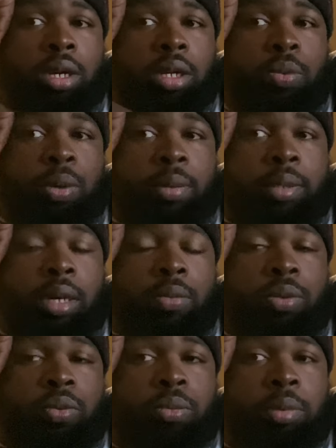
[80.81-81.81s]
and the website,
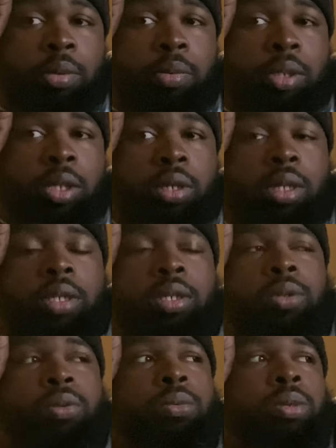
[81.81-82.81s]
which will be returning
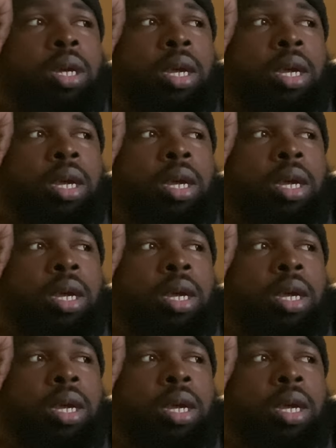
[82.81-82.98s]
soon,